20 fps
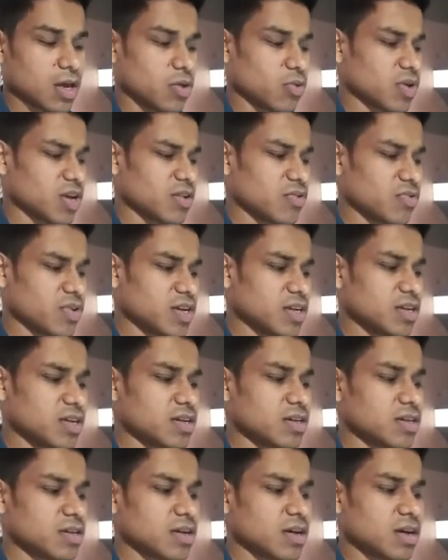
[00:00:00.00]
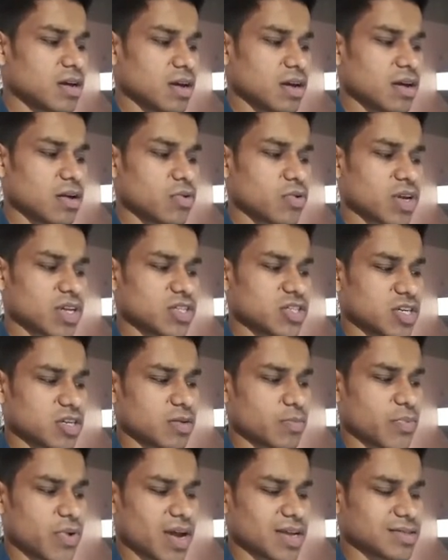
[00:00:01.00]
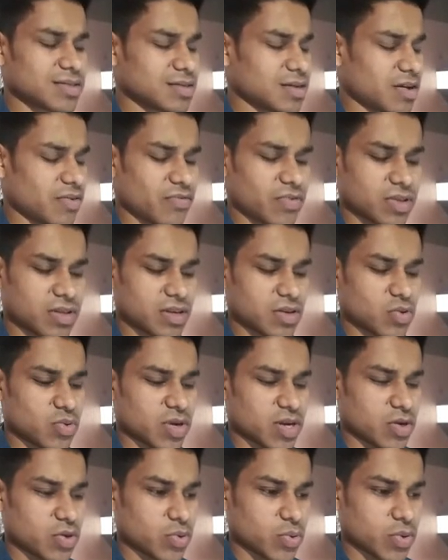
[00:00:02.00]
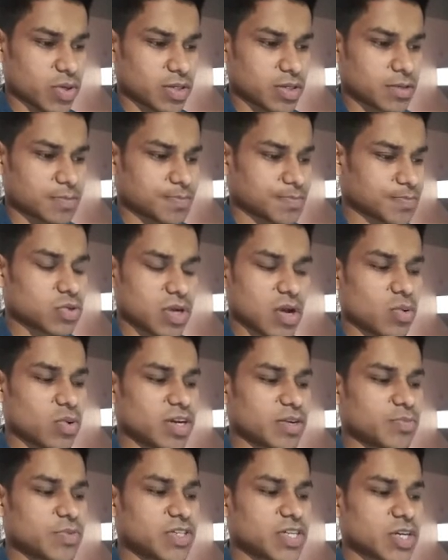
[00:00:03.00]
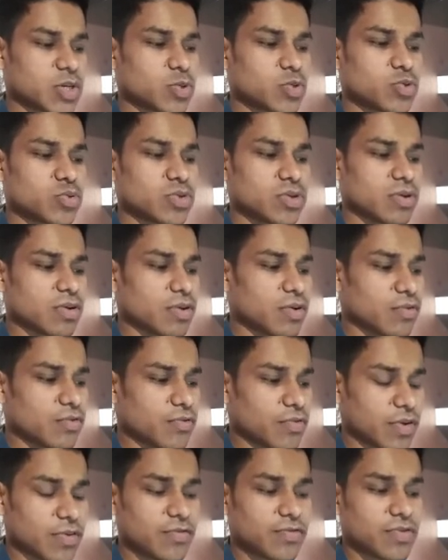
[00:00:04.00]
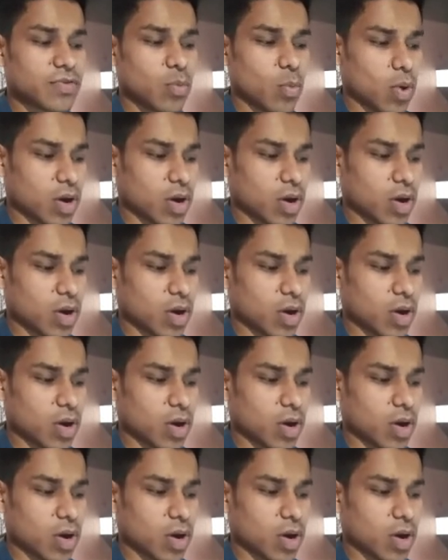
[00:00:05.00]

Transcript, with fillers: you can read it here you can check the pricing everything you can do it so now let me take you to the fifth